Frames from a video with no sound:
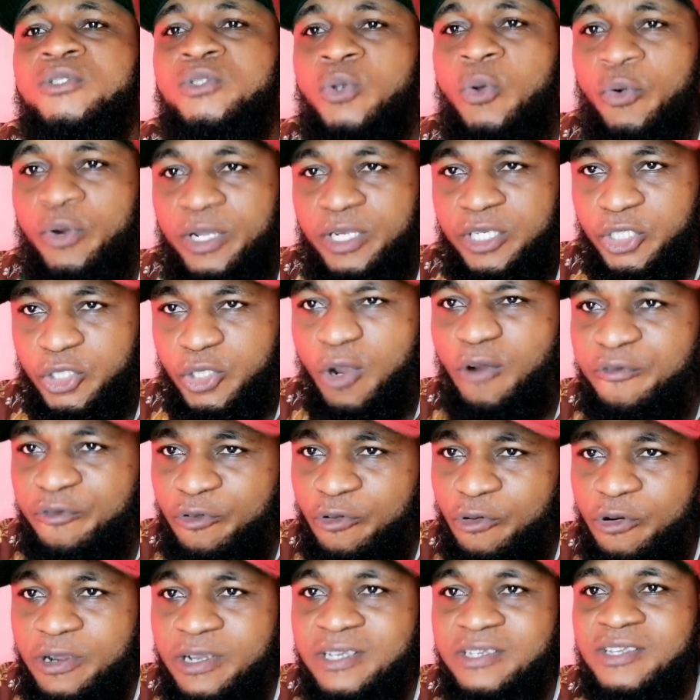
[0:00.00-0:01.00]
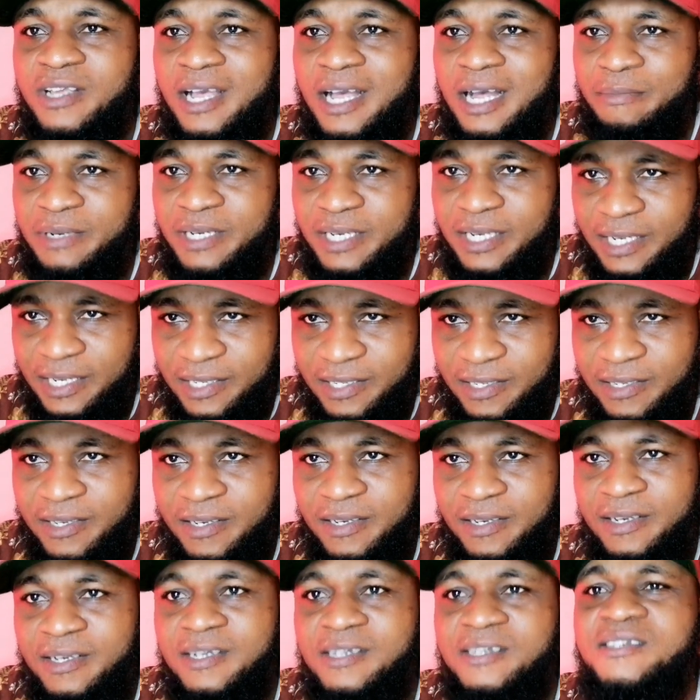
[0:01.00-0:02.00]
to reshuffle his cabinet,
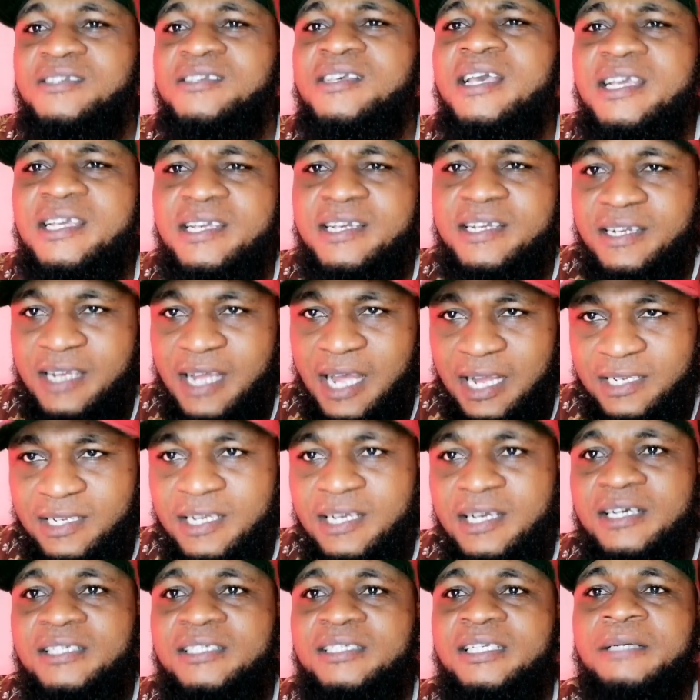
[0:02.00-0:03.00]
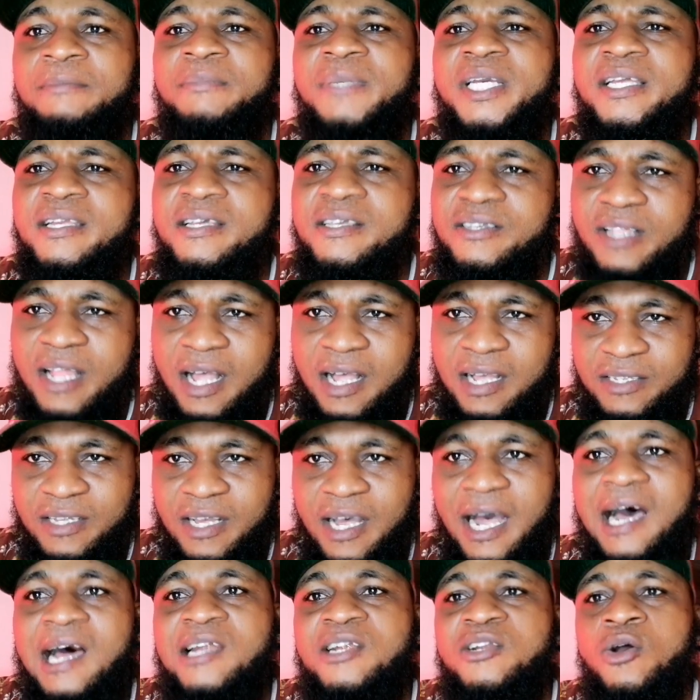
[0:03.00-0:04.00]
seeing that the ministers
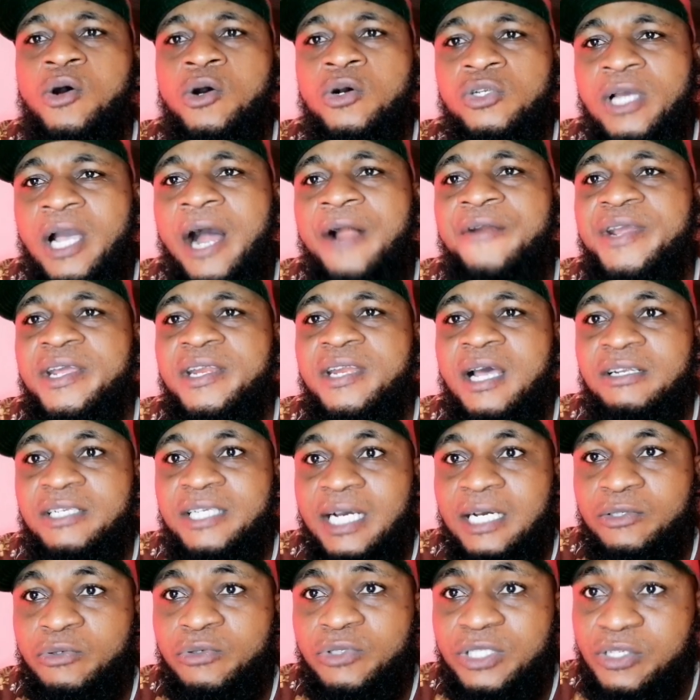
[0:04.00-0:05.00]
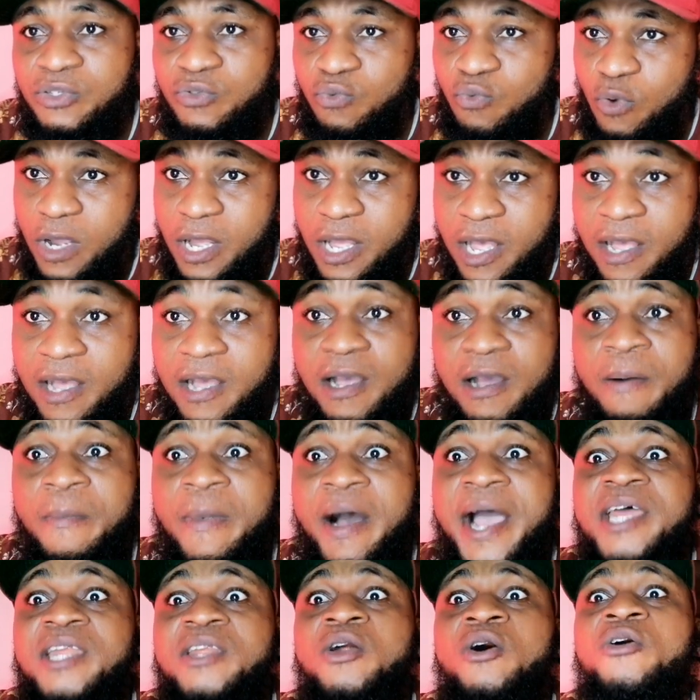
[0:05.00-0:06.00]
are not carrying out their duties well
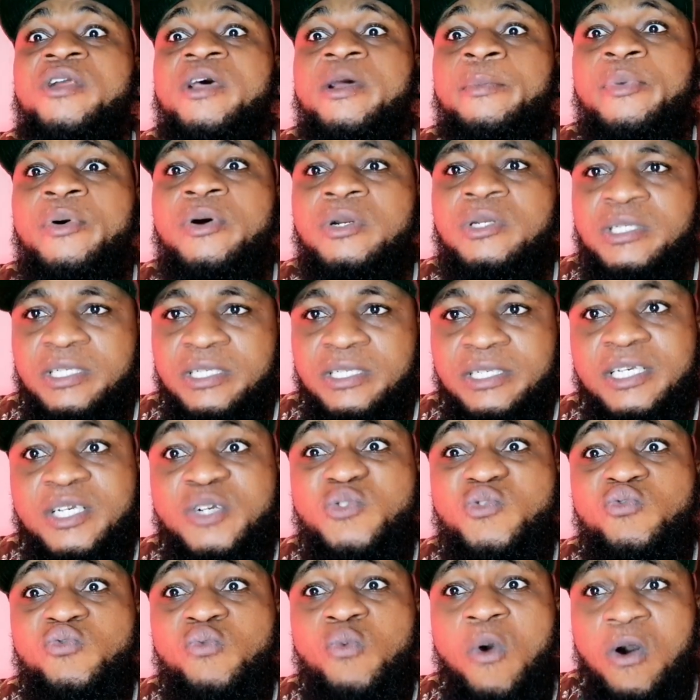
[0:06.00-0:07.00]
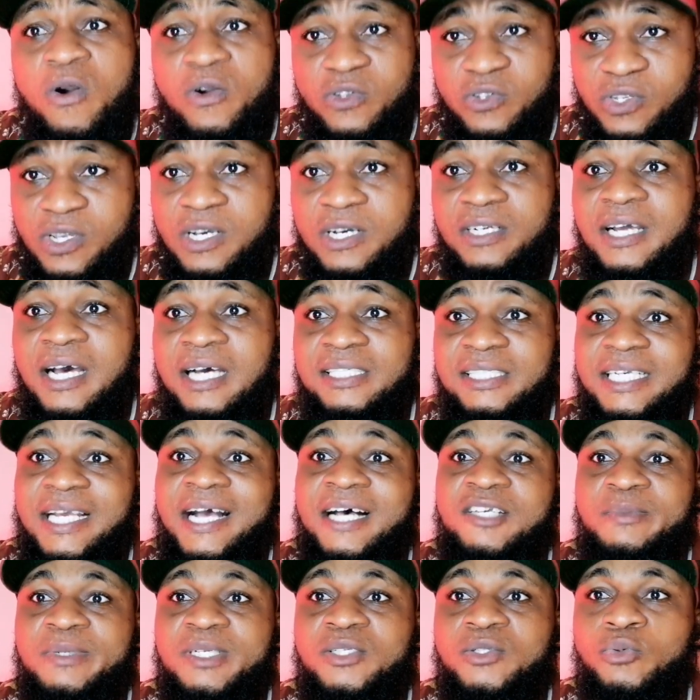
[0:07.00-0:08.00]
by not reporting the good works that he
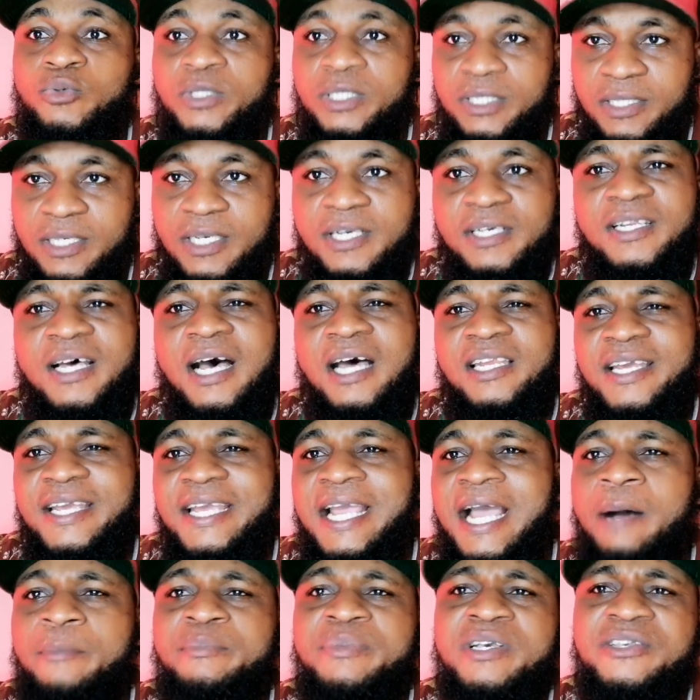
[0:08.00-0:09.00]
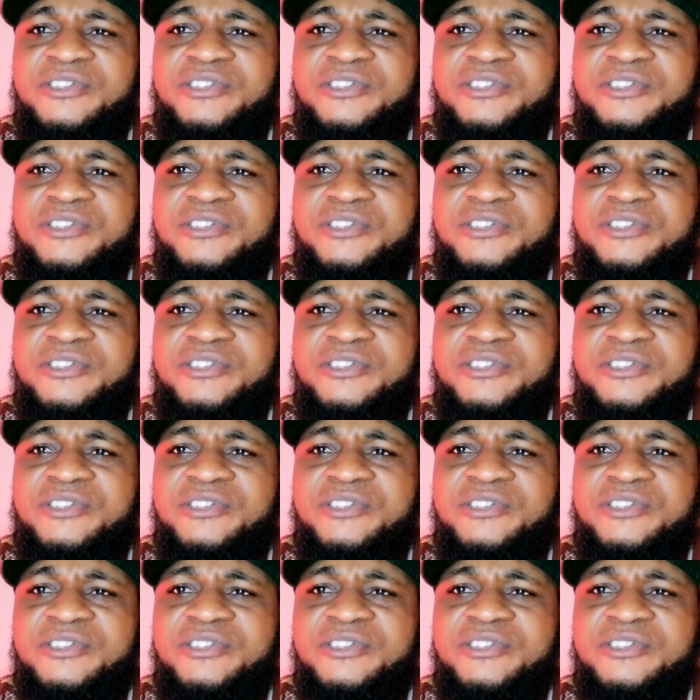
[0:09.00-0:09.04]
has been doing, that they are